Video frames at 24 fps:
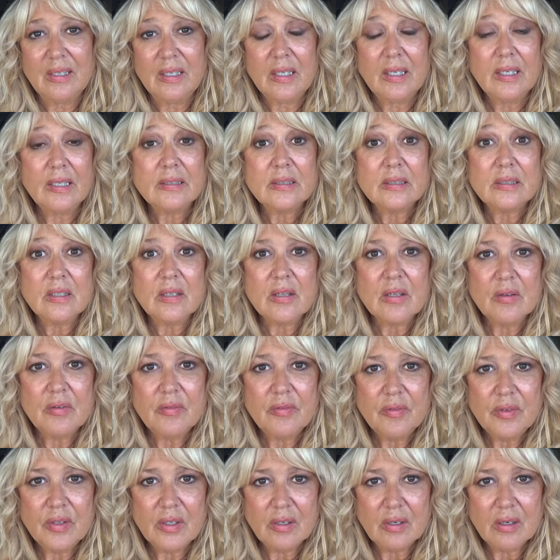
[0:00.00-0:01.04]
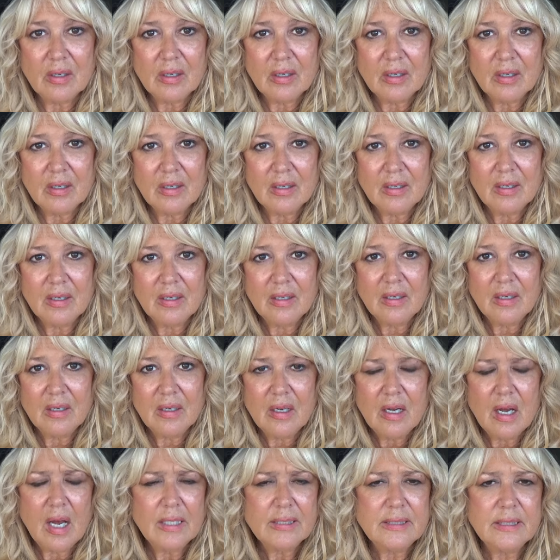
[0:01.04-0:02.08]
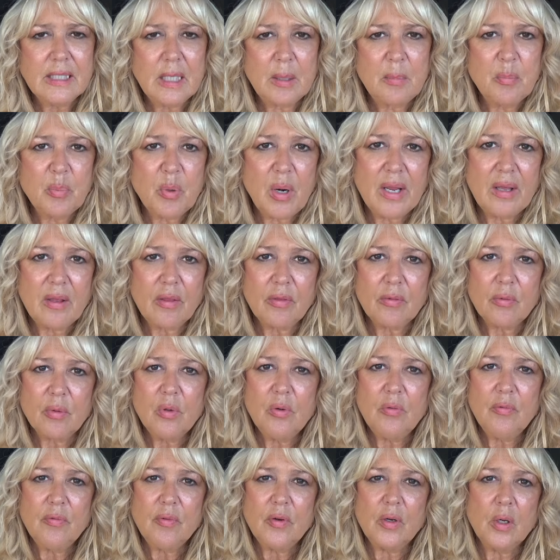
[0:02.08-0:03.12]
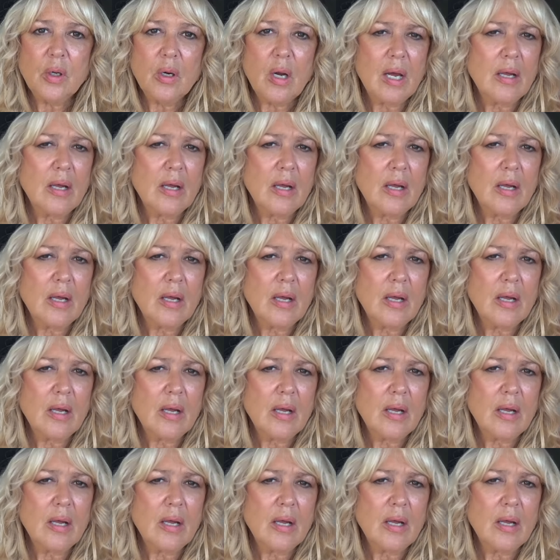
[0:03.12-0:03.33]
It's the fear. I say break through fear.